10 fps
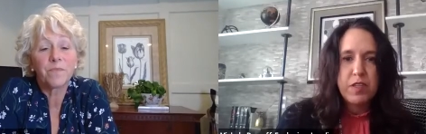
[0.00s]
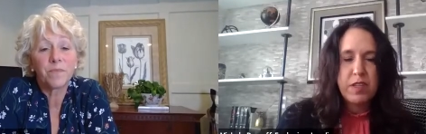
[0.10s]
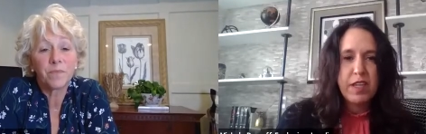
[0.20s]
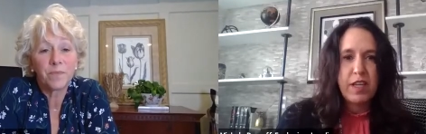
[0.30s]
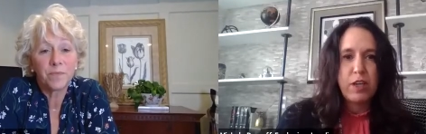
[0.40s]

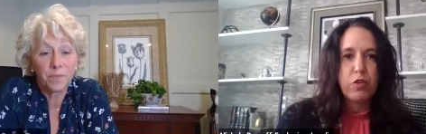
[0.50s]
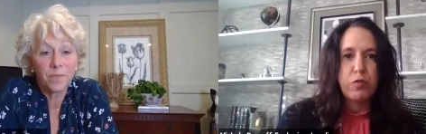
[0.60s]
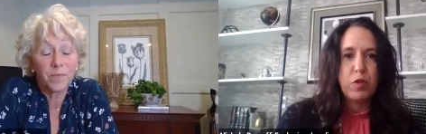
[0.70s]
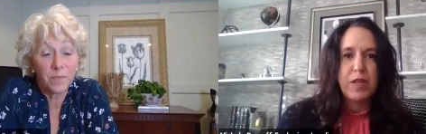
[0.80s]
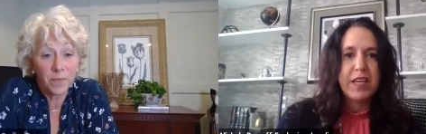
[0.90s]
Speaker 1: into
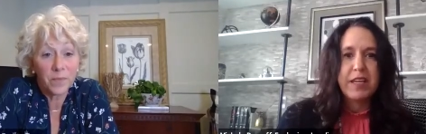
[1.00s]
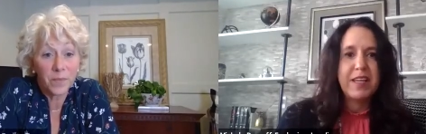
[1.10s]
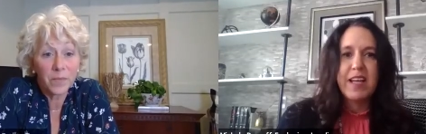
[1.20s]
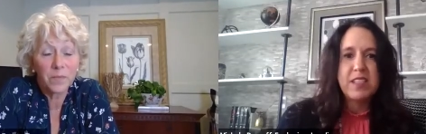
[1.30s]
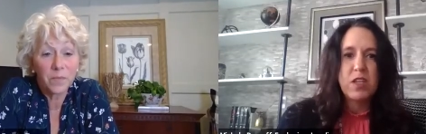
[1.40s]
Eagleview
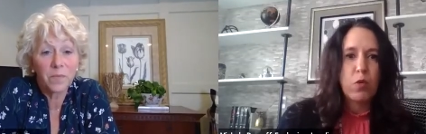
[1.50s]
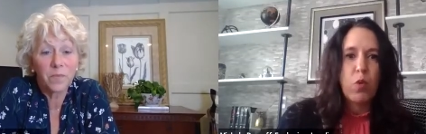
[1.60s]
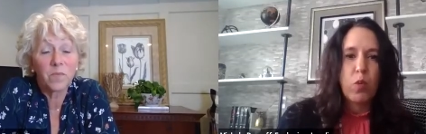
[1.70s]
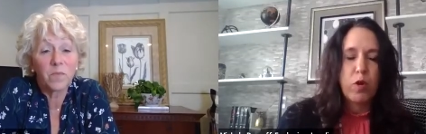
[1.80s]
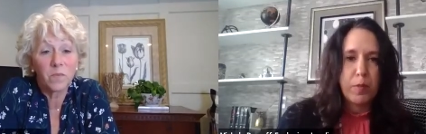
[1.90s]
Landing. That's
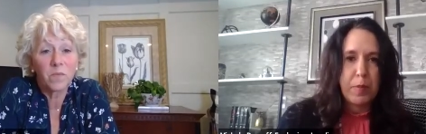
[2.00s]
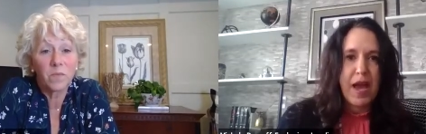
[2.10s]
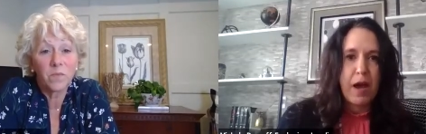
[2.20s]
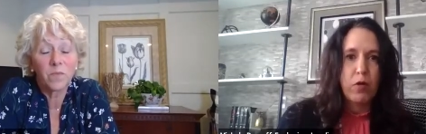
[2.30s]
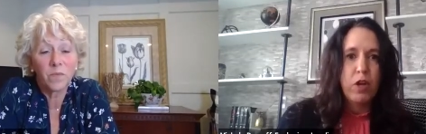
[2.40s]
not what we're
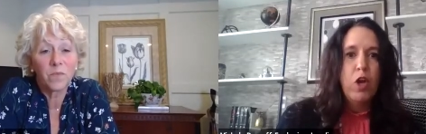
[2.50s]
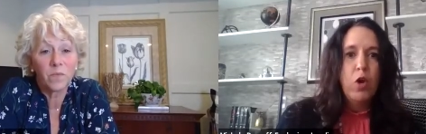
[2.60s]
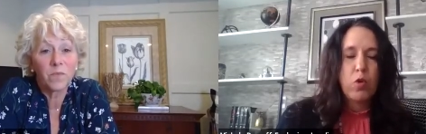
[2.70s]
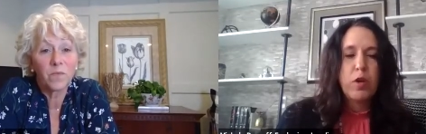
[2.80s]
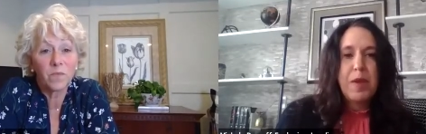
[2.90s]
about.
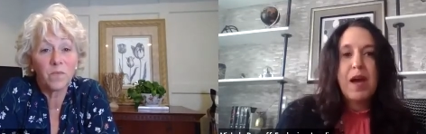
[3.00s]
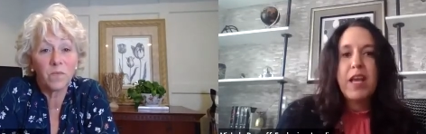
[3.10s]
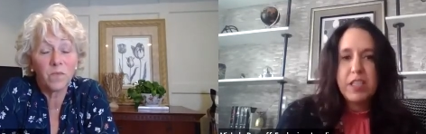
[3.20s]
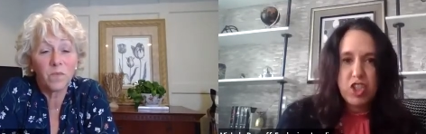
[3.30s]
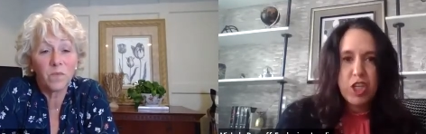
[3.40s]
We're
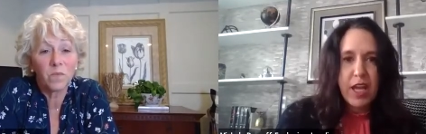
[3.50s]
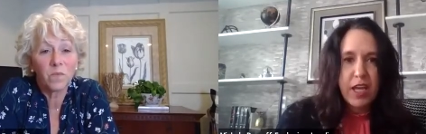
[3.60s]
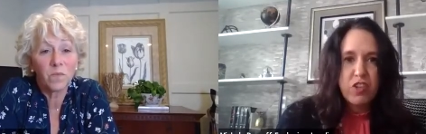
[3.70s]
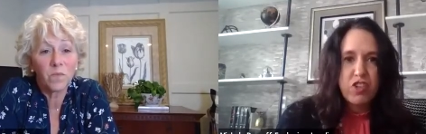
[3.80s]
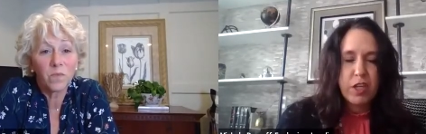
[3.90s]
about
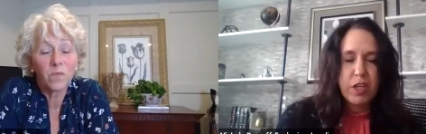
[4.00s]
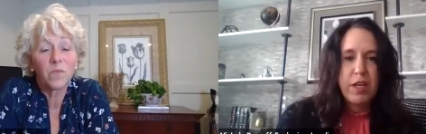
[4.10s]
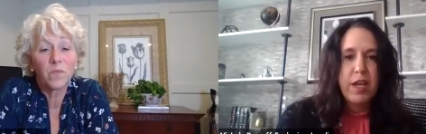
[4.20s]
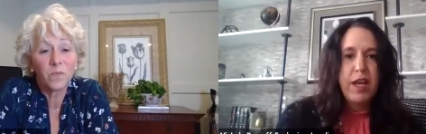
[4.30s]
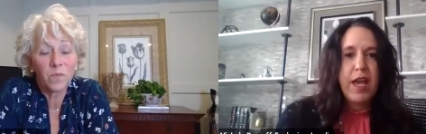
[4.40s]

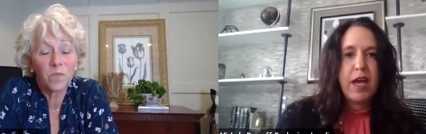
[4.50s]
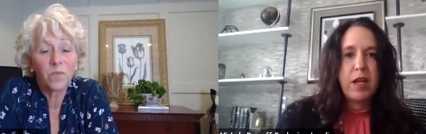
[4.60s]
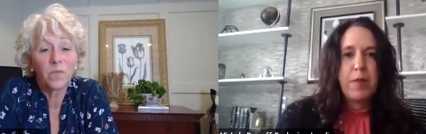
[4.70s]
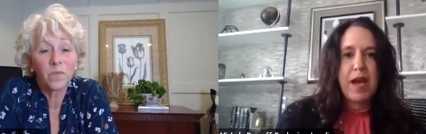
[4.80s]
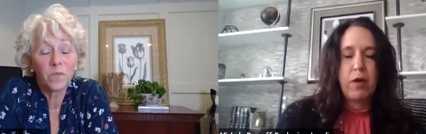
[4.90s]
education
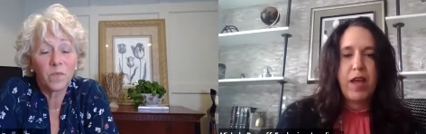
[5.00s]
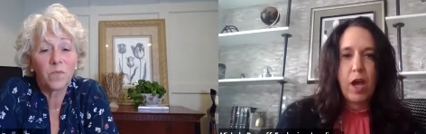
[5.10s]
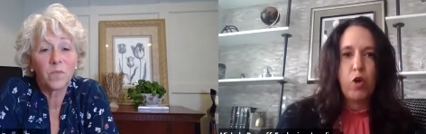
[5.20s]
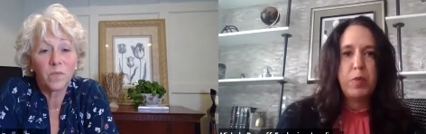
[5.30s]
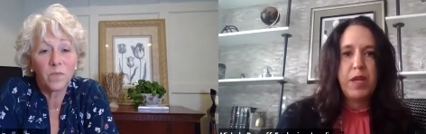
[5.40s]
and about
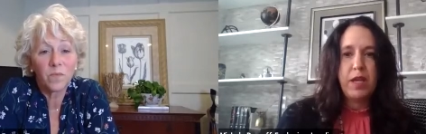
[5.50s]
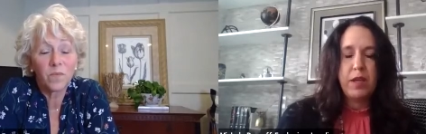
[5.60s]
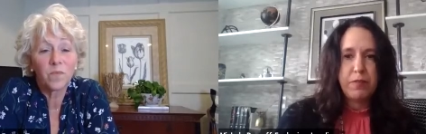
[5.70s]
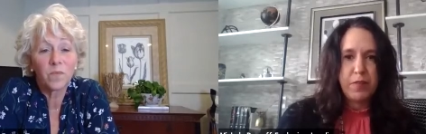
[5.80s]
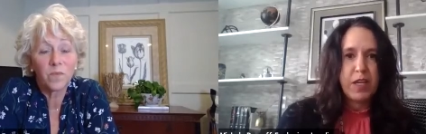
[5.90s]

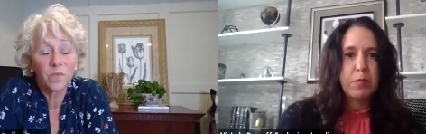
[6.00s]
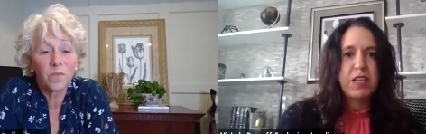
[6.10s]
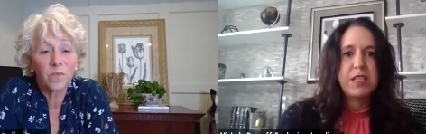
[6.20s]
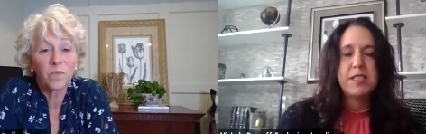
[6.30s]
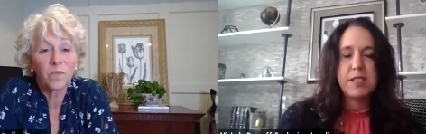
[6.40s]
helping
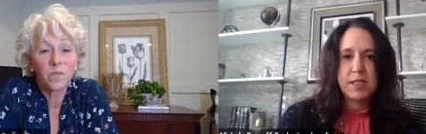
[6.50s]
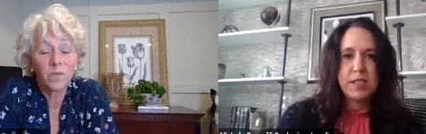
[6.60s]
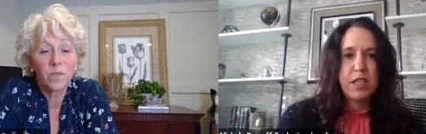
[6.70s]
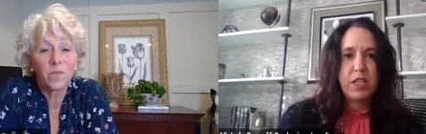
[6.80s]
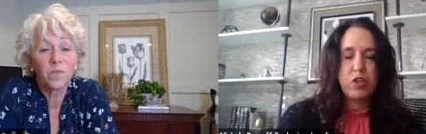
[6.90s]
families and
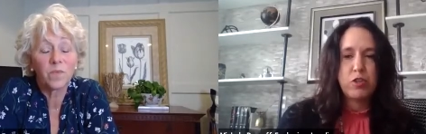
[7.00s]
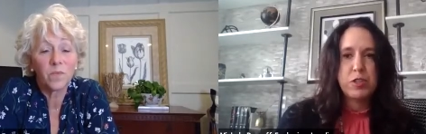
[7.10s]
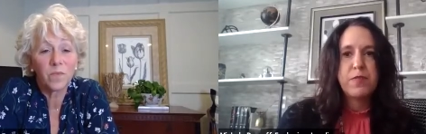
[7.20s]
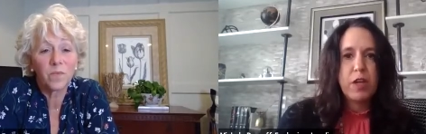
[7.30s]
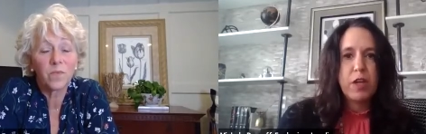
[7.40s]

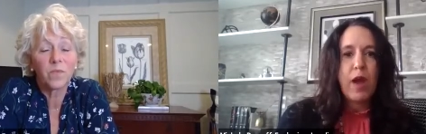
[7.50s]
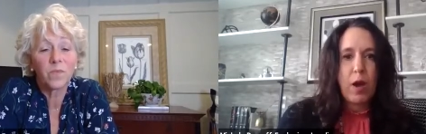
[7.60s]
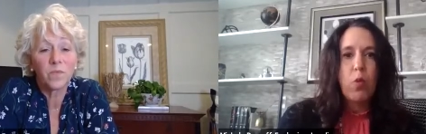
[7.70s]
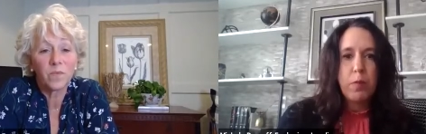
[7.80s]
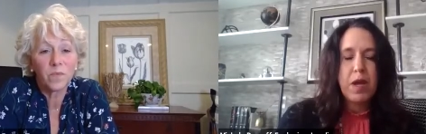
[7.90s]
seniors figure
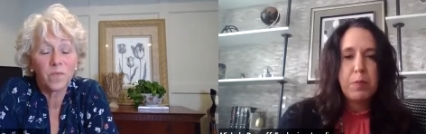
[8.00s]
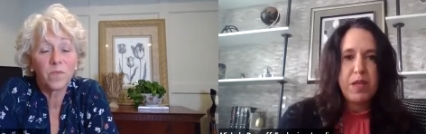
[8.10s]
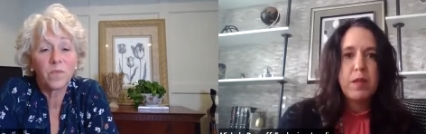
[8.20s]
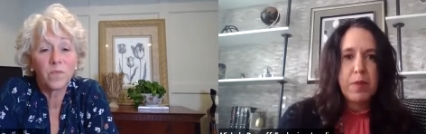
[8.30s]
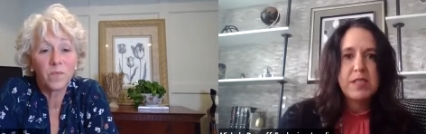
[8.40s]
out what
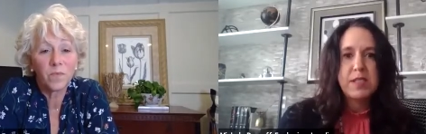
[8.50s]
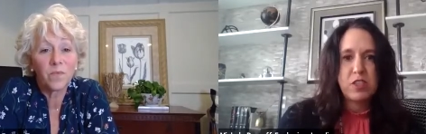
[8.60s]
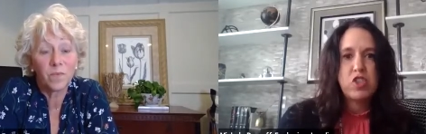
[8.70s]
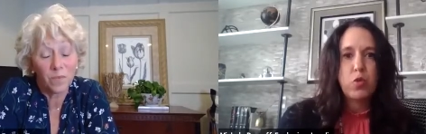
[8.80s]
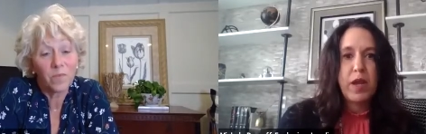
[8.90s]
might be the
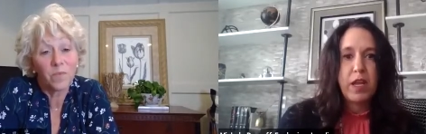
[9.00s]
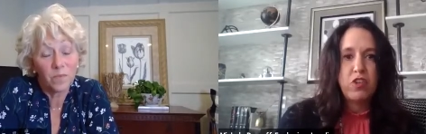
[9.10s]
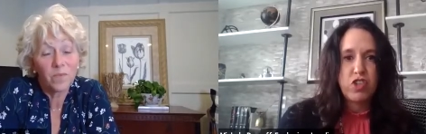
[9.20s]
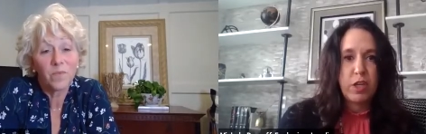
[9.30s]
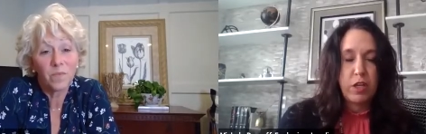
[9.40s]
best
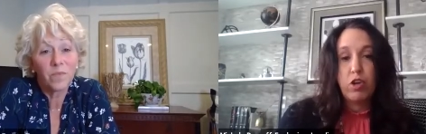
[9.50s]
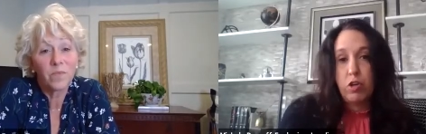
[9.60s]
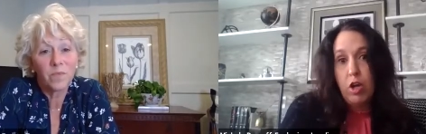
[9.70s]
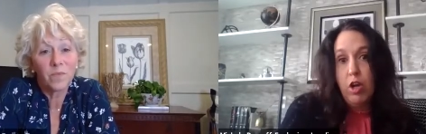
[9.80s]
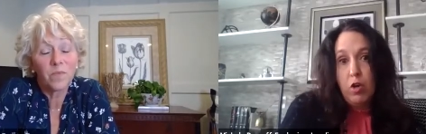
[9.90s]
situation
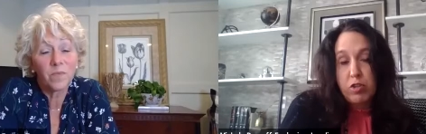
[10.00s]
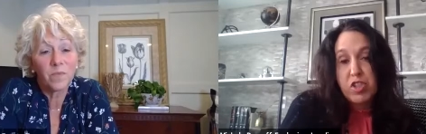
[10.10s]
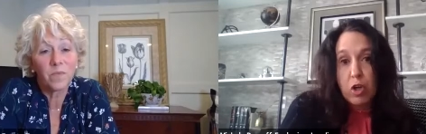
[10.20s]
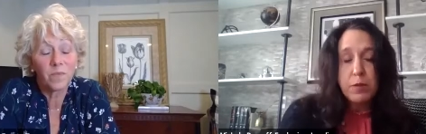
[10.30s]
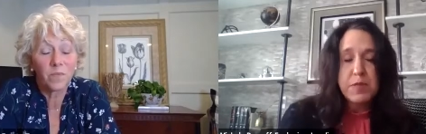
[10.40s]
or
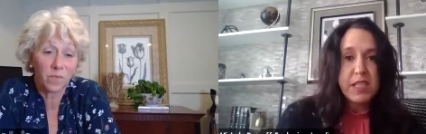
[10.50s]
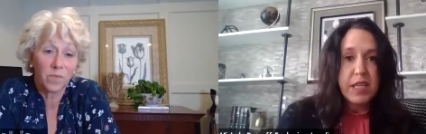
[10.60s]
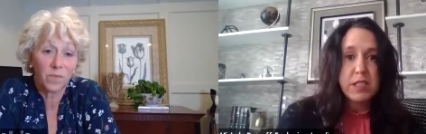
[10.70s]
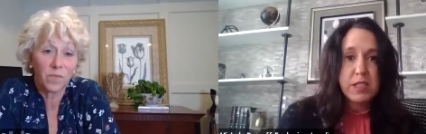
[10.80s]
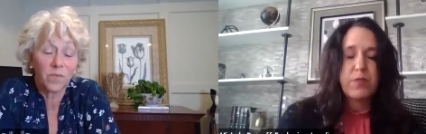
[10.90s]

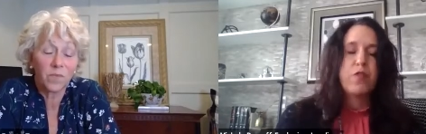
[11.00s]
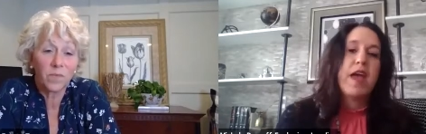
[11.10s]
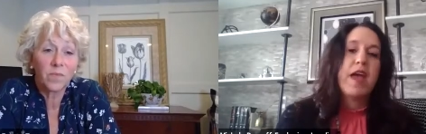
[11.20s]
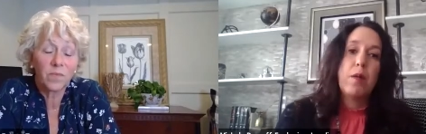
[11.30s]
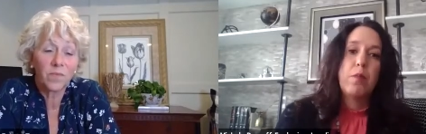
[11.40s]
circumstance for
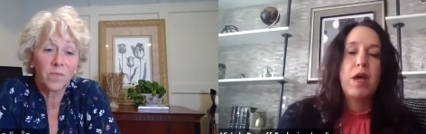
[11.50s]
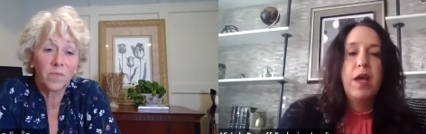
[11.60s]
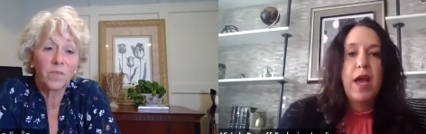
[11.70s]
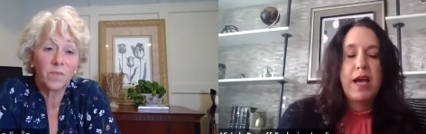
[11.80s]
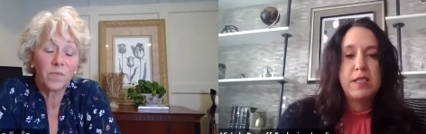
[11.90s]

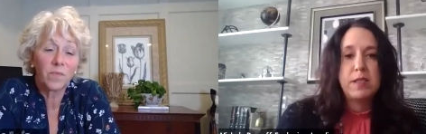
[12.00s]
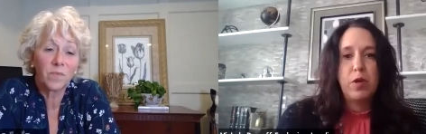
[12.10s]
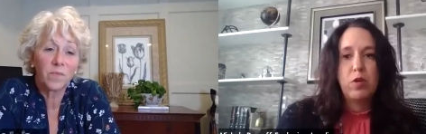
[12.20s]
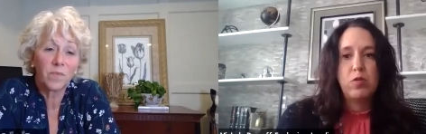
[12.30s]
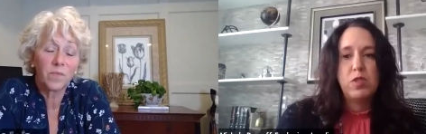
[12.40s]
them, as
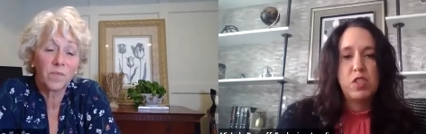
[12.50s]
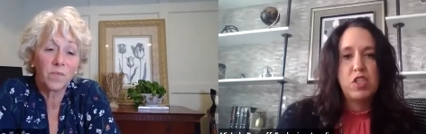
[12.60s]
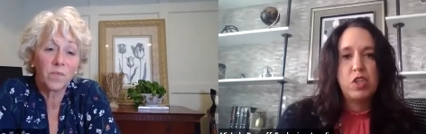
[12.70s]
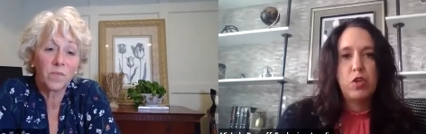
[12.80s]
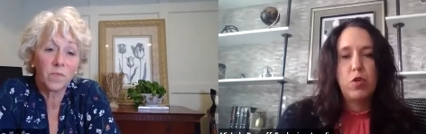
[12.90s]

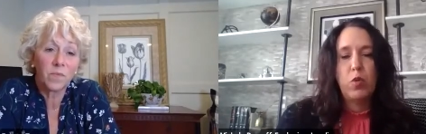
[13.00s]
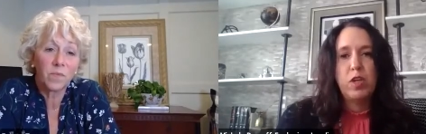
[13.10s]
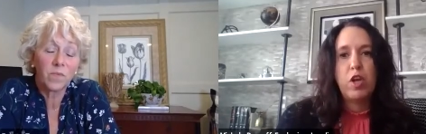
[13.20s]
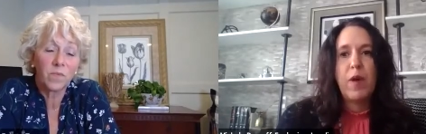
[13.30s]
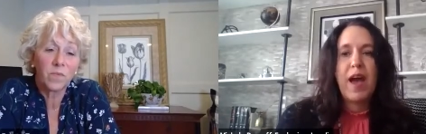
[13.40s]
opposed to,
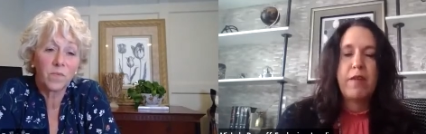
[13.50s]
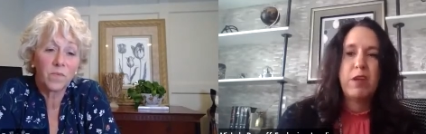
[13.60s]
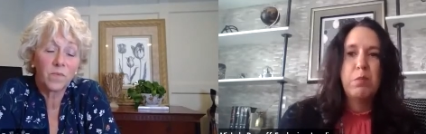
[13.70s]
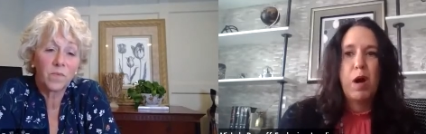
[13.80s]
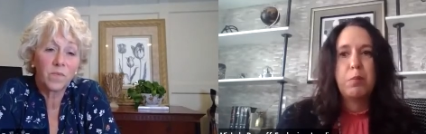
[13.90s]
you know,
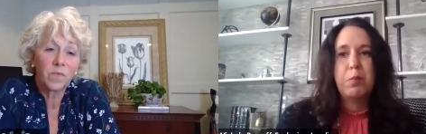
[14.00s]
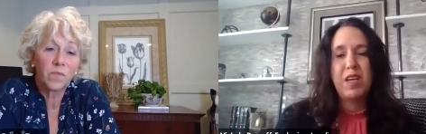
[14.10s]
having mom